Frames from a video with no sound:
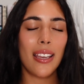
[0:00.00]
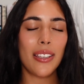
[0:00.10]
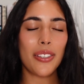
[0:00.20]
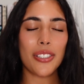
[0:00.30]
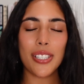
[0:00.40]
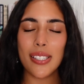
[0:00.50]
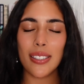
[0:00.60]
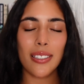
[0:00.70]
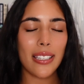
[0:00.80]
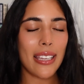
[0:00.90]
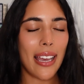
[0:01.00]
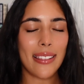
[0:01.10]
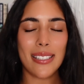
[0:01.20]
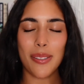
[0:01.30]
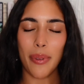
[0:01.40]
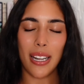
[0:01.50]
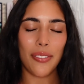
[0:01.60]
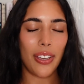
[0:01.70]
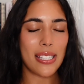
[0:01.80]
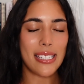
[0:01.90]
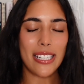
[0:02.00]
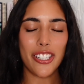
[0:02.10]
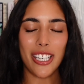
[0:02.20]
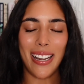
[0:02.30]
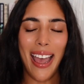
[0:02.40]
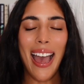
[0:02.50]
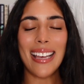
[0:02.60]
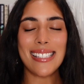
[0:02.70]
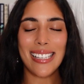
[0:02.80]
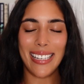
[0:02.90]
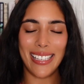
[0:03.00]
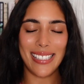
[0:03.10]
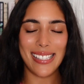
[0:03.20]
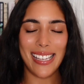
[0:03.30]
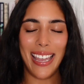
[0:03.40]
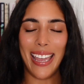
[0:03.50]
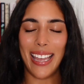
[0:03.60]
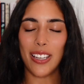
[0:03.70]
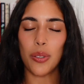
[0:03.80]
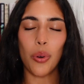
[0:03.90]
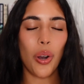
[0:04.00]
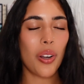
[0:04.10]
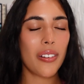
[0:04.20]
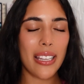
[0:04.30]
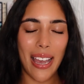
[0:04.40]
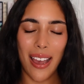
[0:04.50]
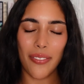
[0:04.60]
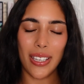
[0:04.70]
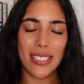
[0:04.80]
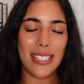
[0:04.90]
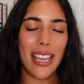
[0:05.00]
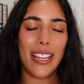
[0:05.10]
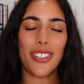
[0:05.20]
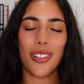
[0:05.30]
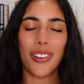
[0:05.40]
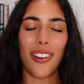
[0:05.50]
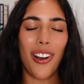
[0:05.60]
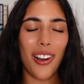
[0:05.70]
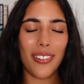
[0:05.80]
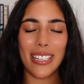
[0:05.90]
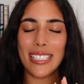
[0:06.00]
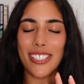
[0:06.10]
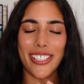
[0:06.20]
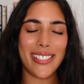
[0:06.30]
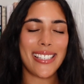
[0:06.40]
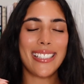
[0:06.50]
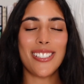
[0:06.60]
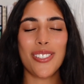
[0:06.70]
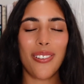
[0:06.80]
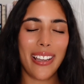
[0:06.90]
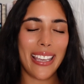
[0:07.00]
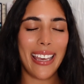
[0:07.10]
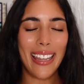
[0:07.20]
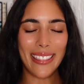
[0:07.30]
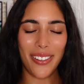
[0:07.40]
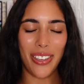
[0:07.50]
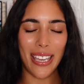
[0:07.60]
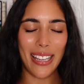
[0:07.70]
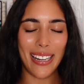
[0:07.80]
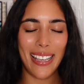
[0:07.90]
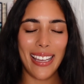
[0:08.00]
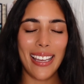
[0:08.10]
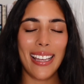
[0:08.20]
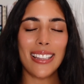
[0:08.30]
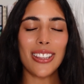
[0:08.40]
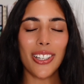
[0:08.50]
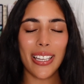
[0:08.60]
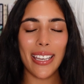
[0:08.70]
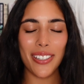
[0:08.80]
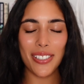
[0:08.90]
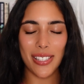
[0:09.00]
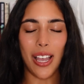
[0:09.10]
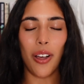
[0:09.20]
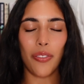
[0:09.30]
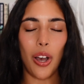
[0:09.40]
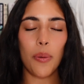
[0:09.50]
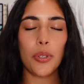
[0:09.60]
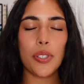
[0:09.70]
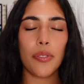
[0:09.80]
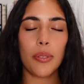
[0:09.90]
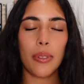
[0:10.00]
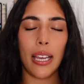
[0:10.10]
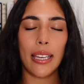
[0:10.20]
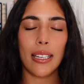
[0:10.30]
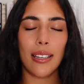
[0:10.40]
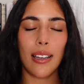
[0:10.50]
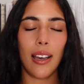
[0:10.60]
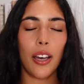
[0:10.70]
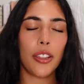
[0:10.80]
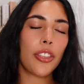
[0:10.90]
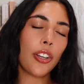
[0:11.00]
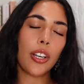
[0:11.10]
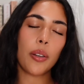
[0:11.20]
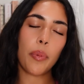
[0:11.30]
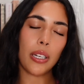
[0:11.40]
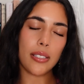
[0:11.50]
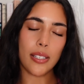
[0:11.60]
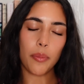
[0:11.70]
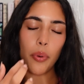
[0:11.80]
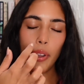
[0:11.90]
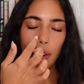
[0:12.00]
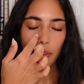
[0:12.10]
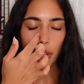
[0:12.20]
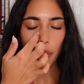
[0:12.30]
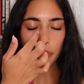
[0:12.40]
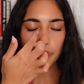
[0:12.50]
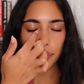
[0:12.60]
You're just looking at this manifestation as it is, and you already have it, and you're already just enjoying it and living it. Look at yourself almost from like a third person point of view.